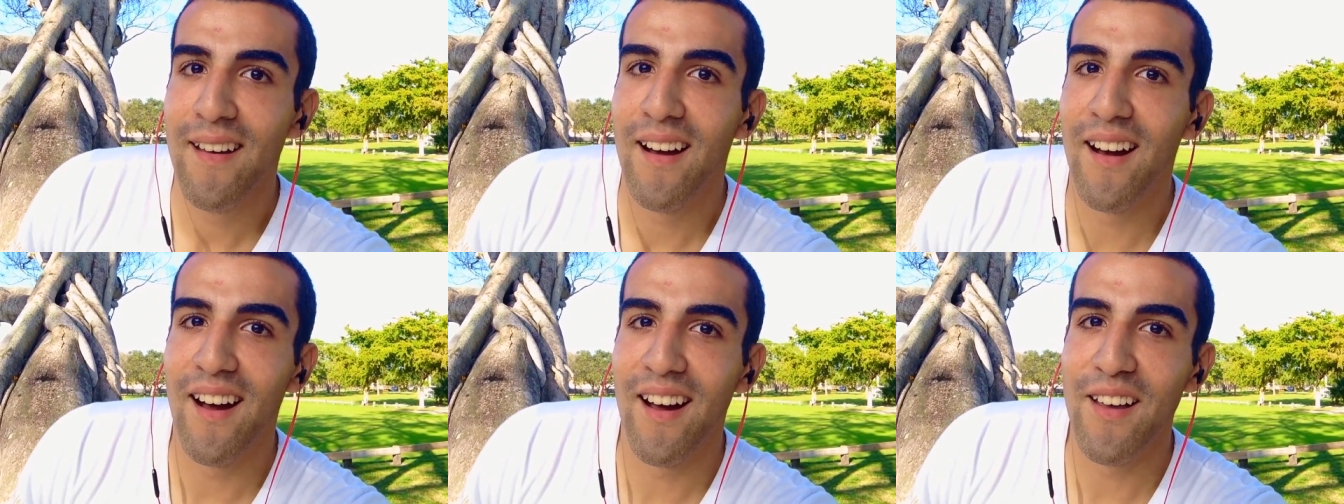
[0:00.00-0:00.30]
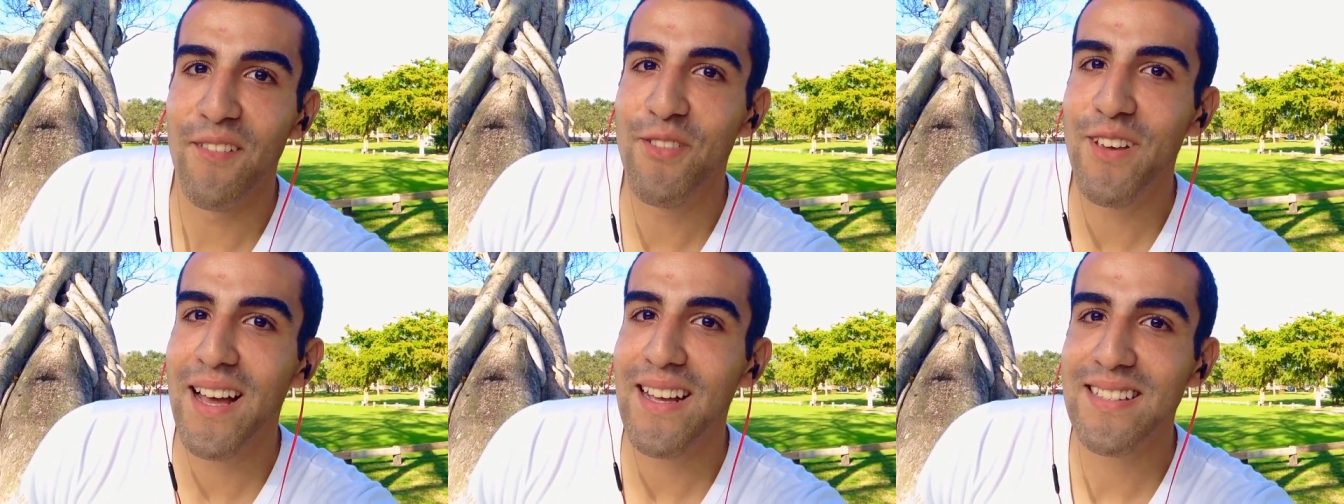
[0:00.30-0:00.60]
Uh,
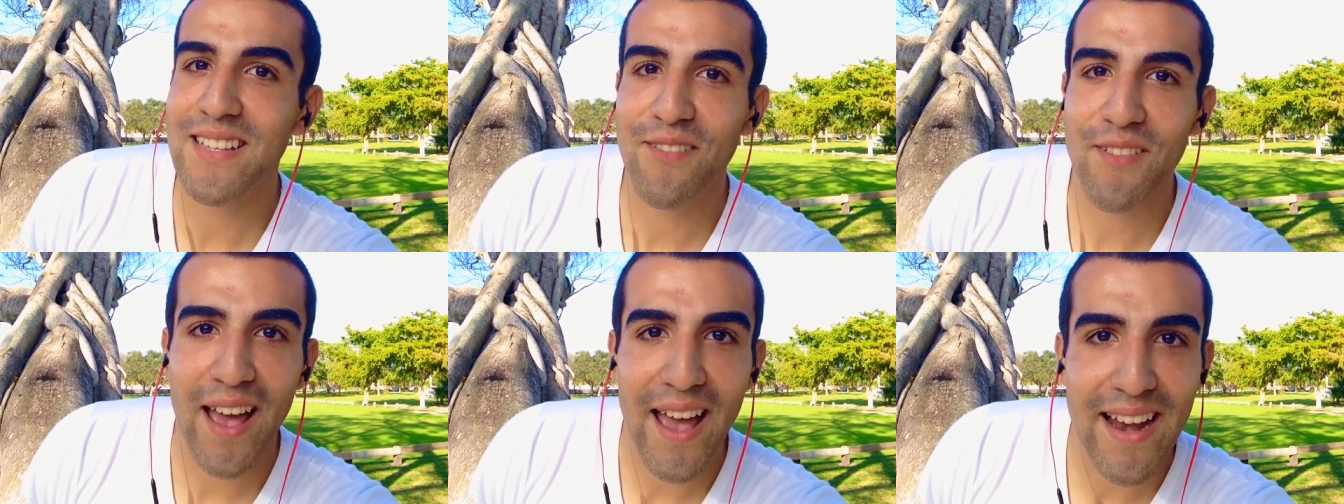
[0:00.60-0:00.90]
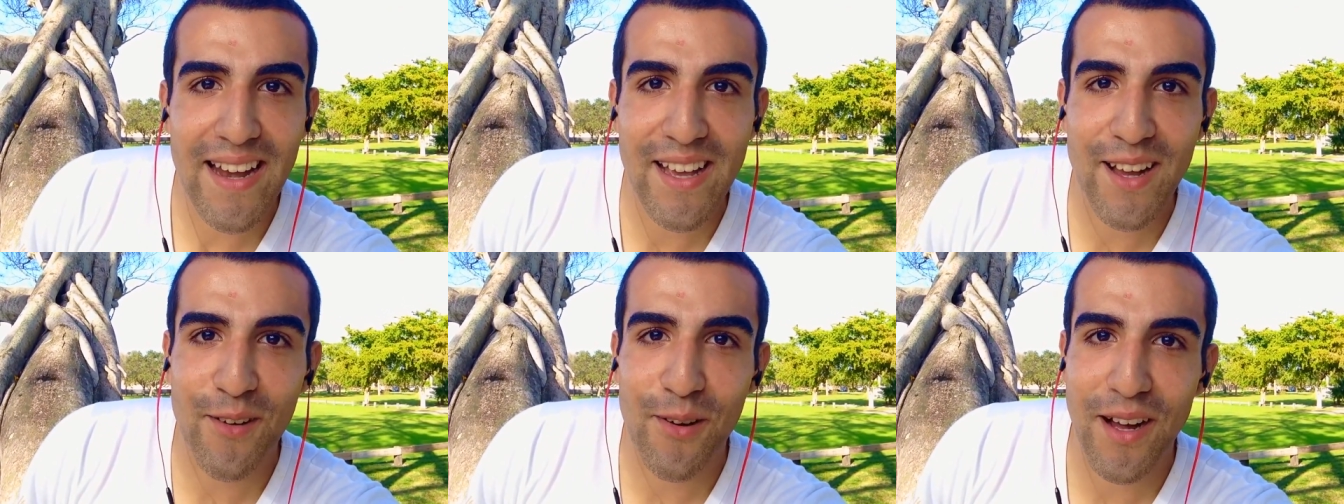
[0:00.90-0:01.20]
if you guys have
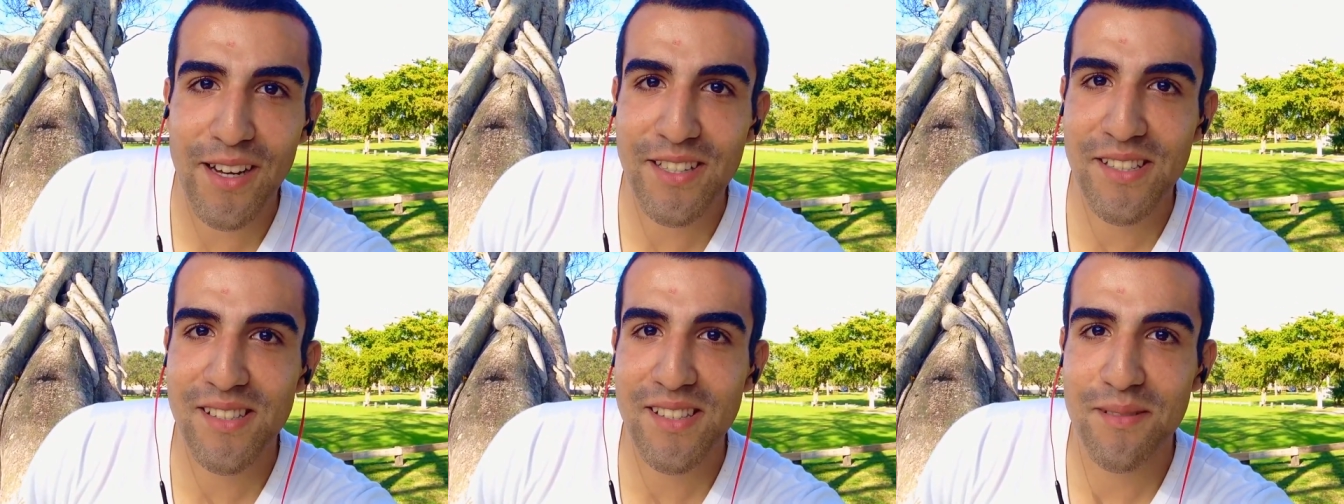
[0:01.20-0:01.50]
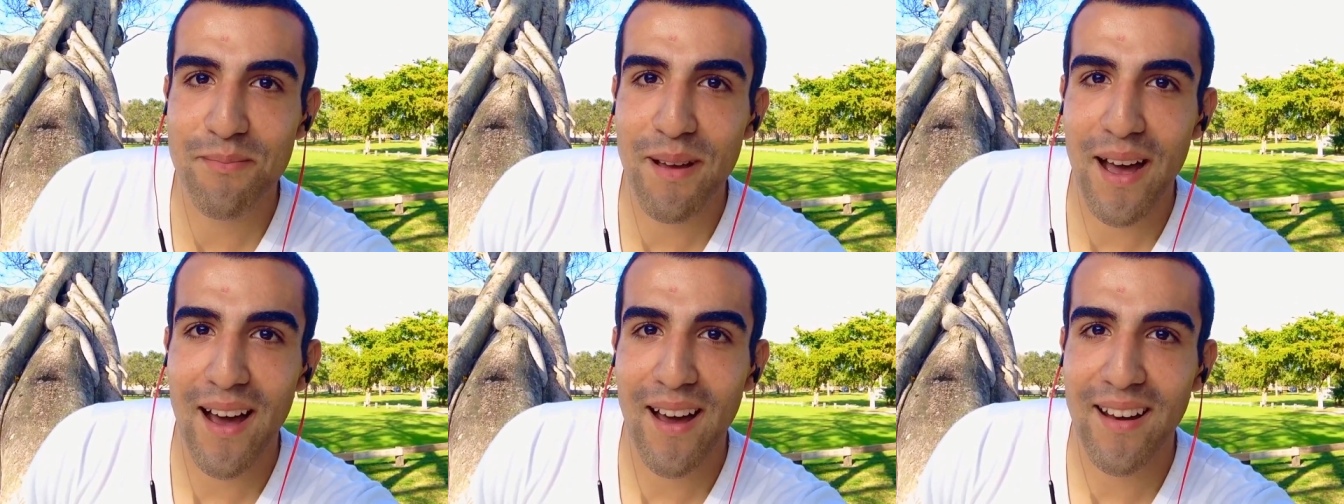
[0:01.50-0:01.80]
any questions
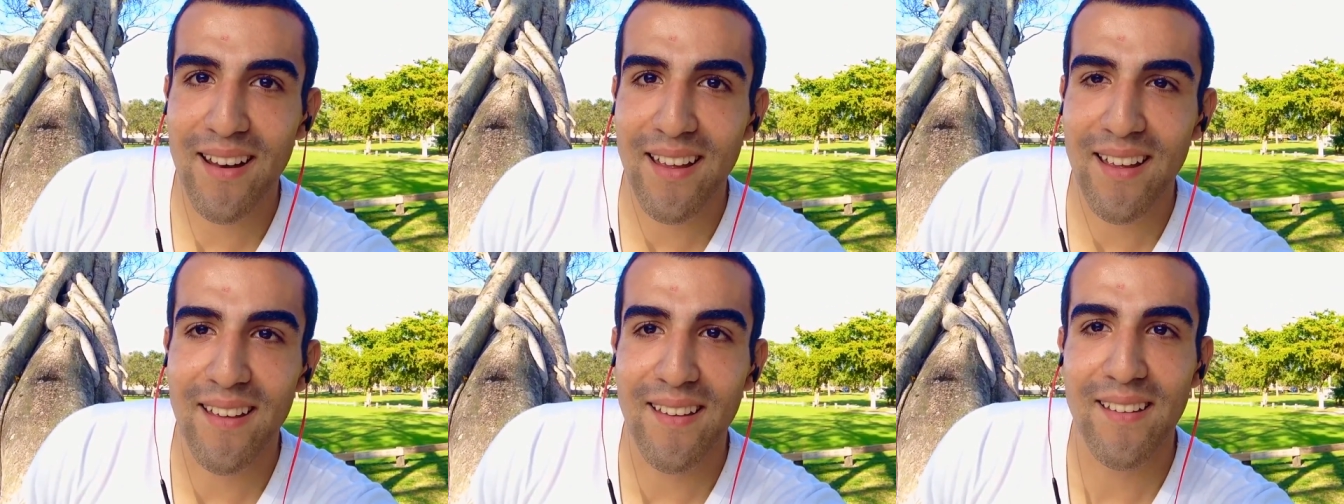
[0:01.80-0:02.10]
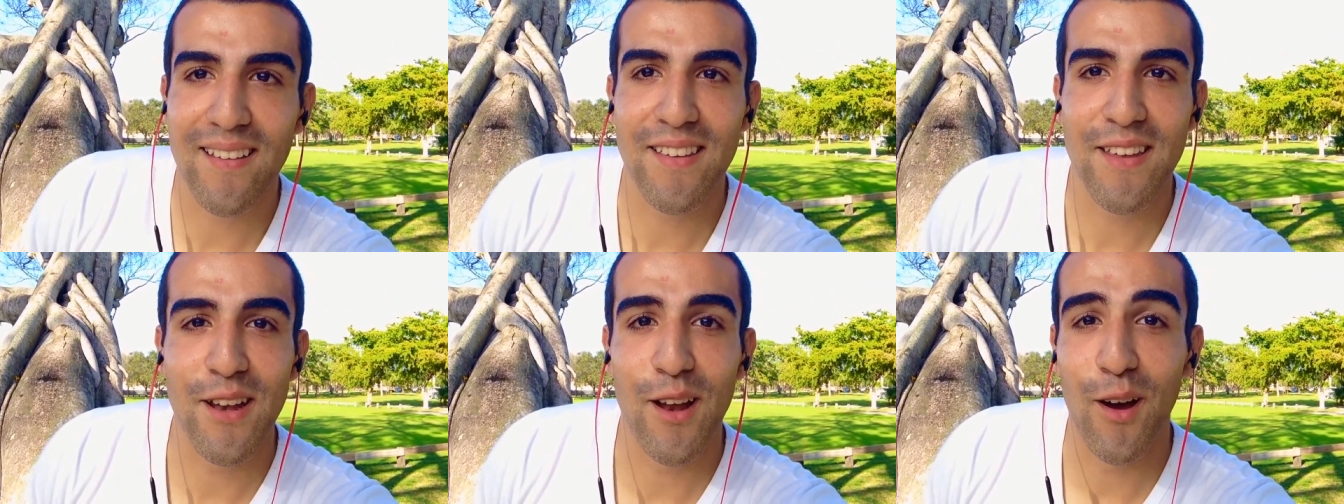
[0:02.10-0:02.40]
about it,
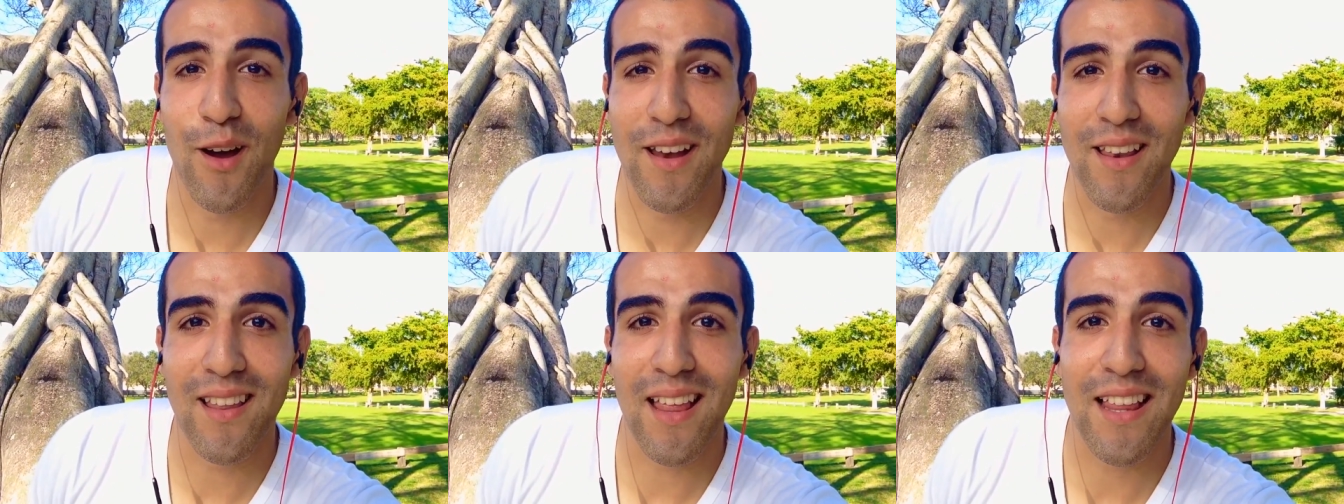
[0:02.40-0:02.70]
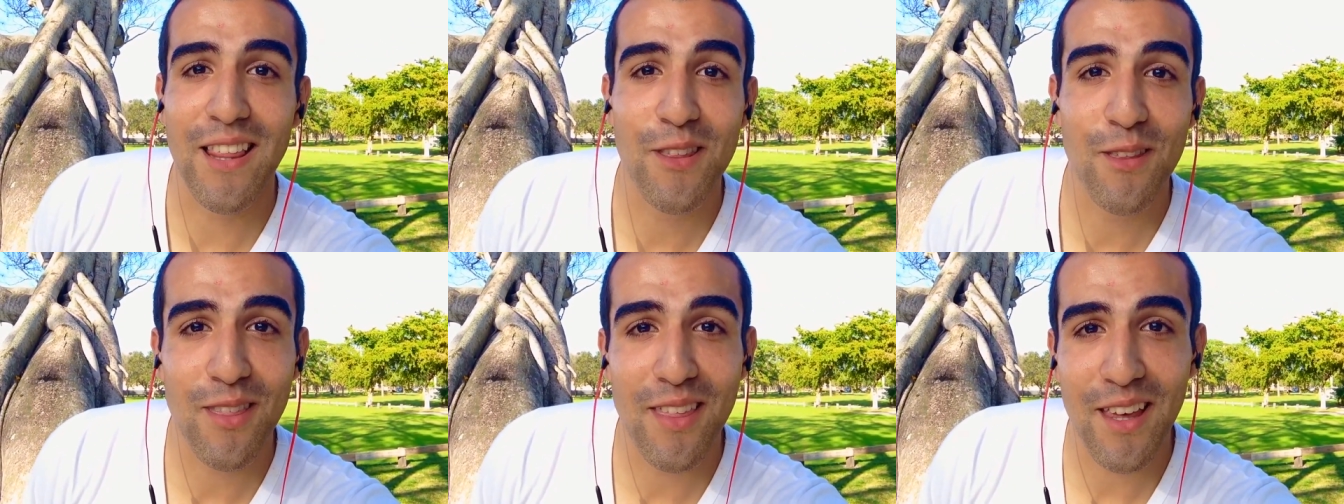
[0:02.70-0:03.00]
you know, and,
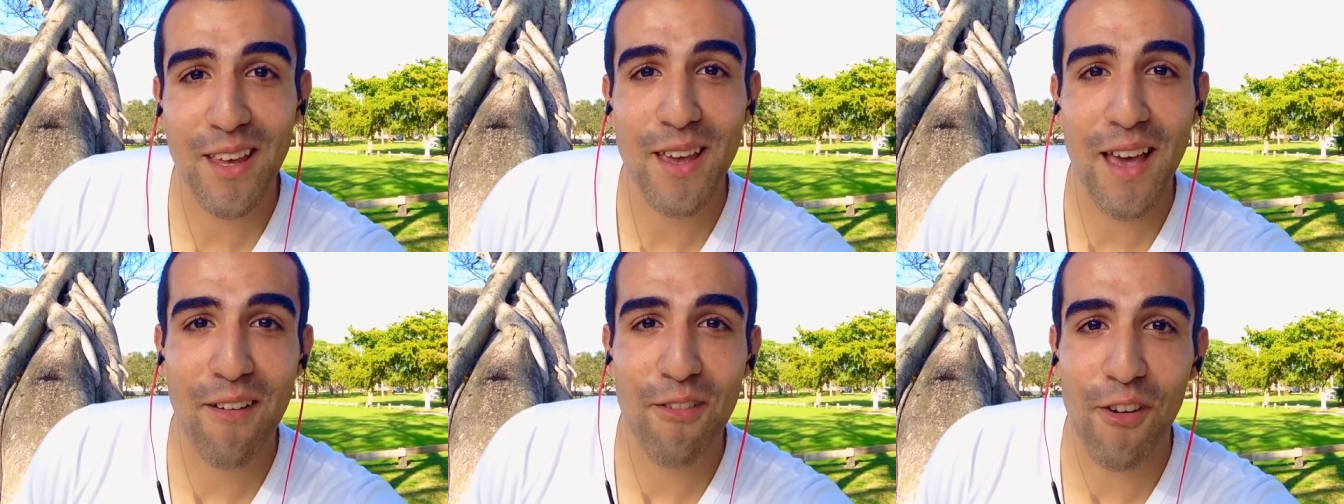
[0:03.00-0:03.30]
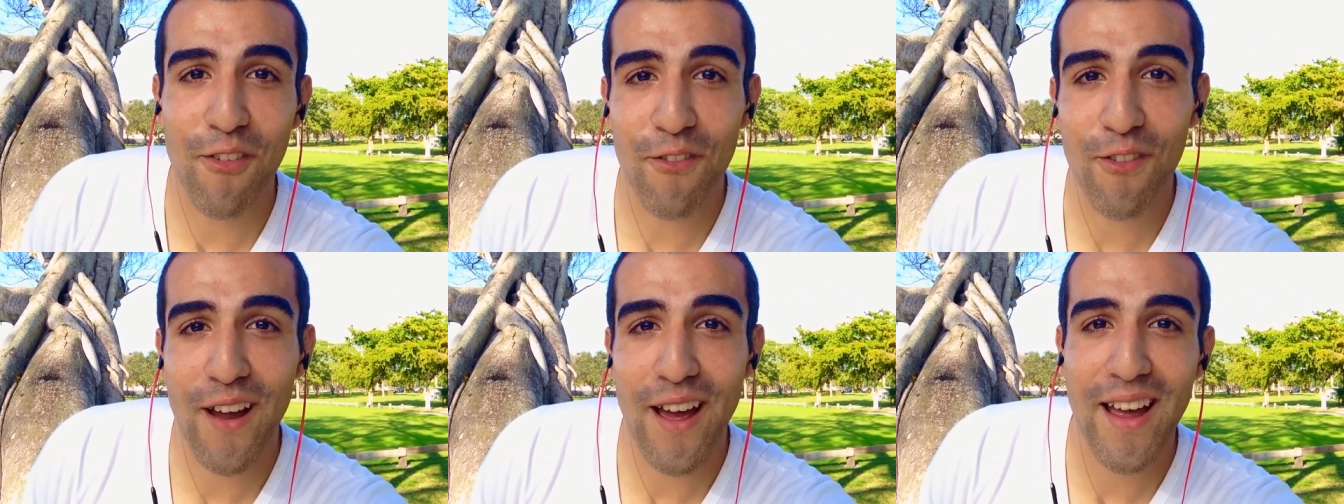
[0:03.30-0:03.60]
and you think you have
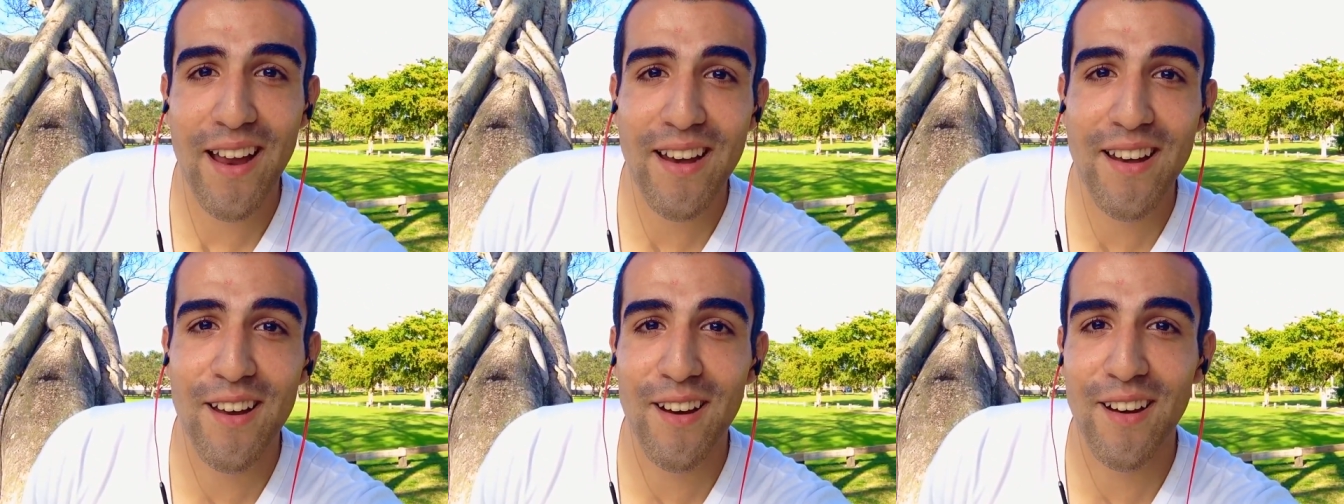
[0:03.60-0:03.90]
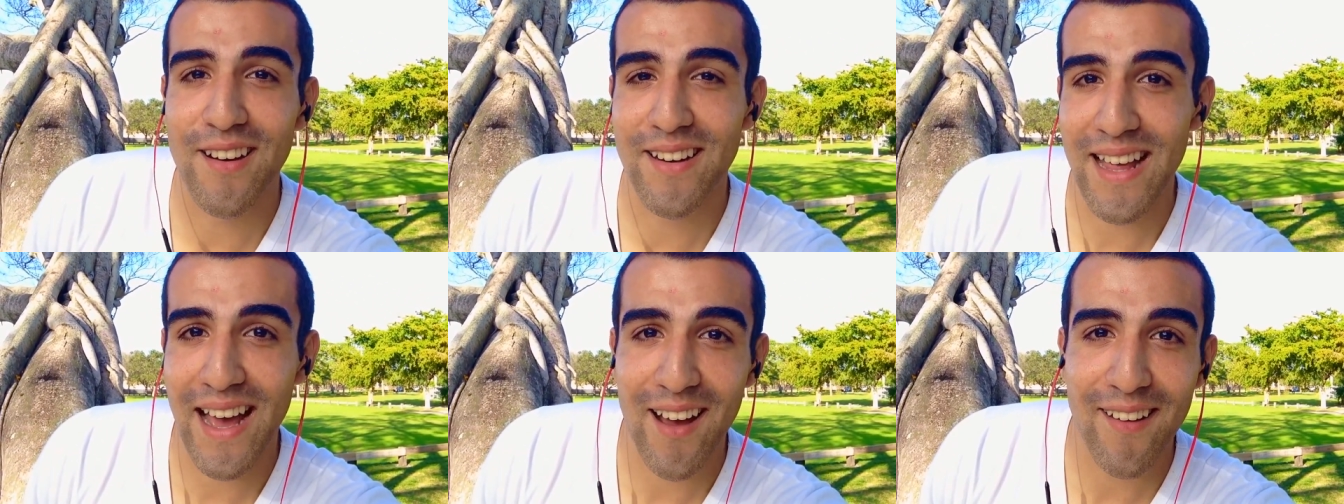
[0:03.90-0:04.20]
a friend
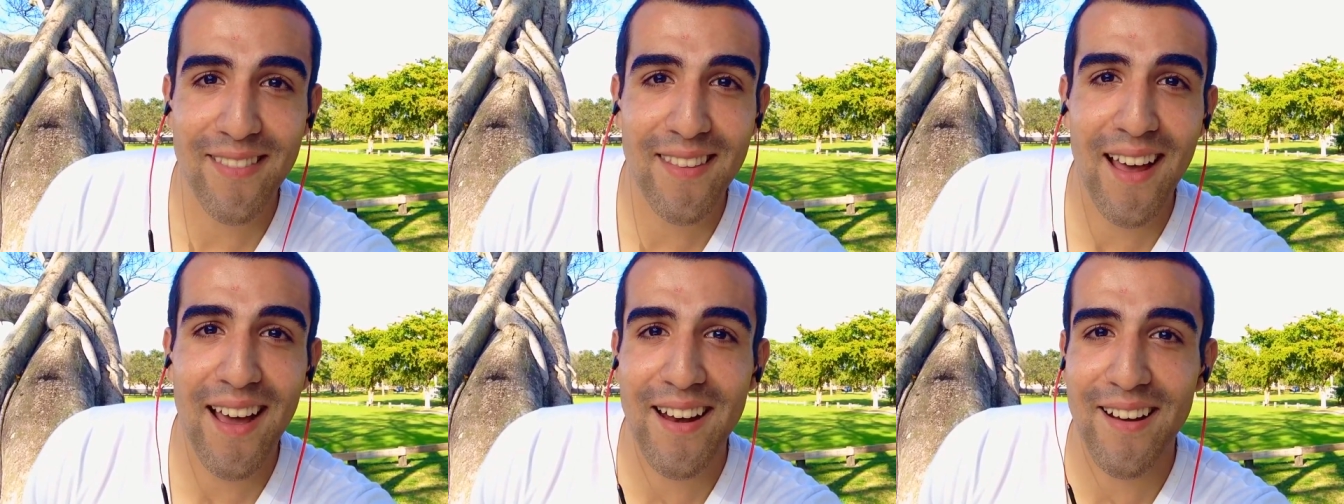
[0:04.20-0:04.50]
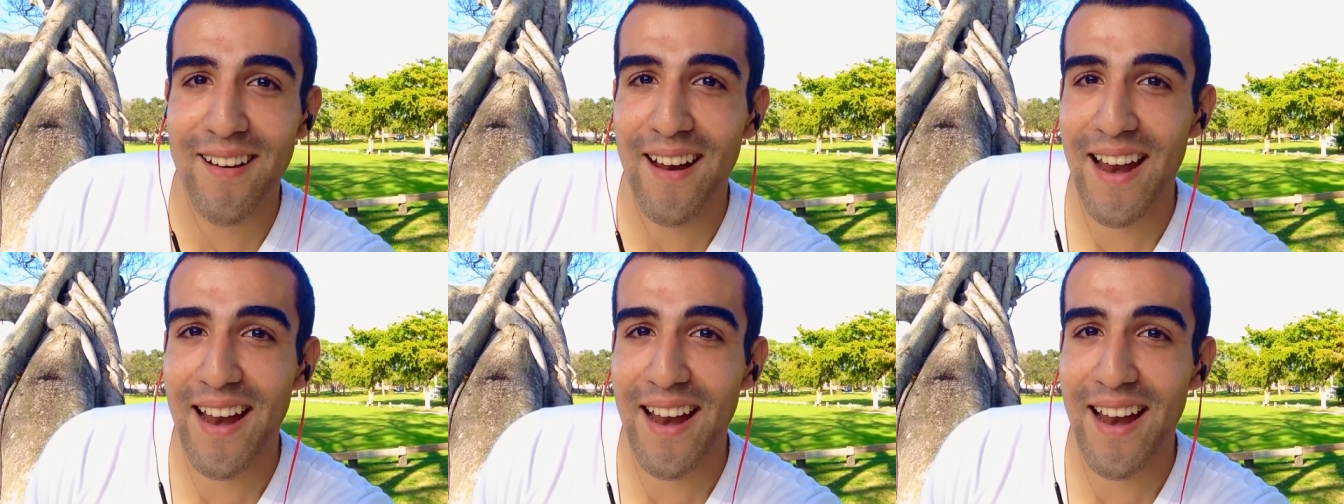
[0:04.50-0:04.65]
or a downline or